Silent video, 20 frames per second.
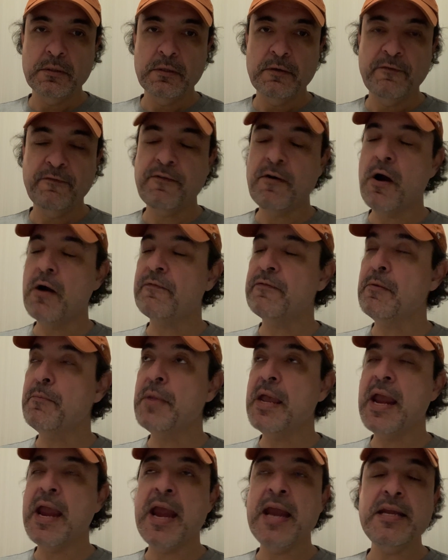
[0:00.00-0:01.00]
far from
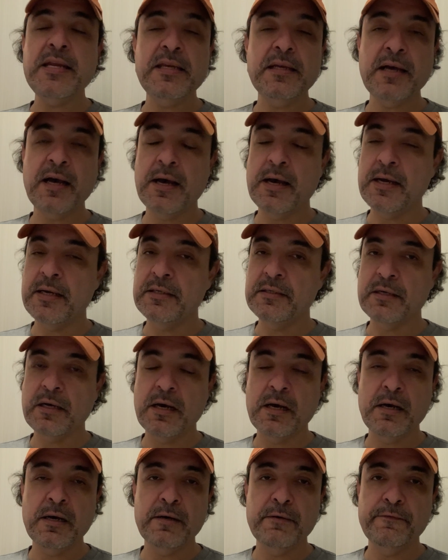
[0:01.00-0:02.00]
any kind
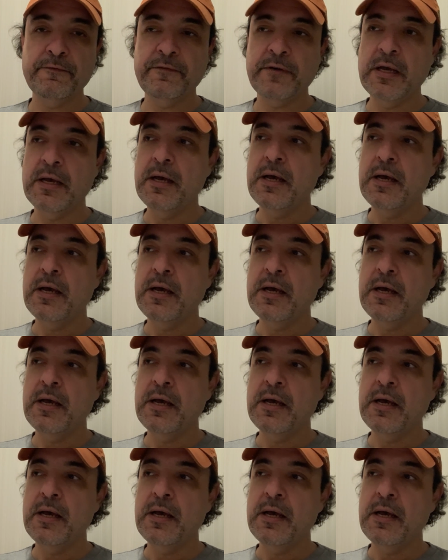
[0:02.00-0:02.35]
of